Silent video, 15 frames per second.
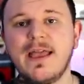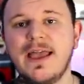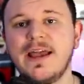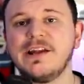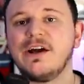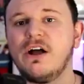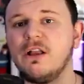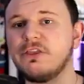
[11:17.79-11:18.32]

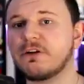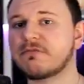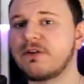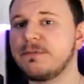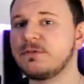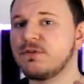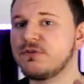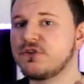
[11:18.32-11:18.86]
and all the
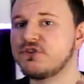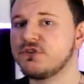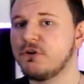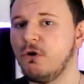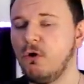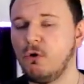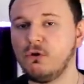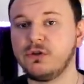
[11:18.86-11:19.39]
crypto that you
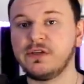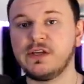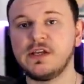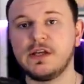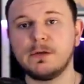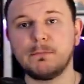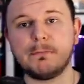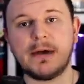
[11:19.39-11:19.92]
hold,
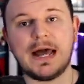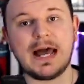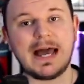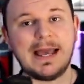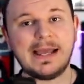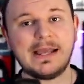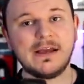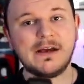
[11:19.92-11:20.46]

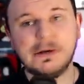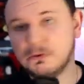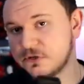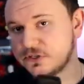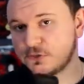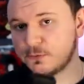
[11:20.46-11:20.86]
buy, or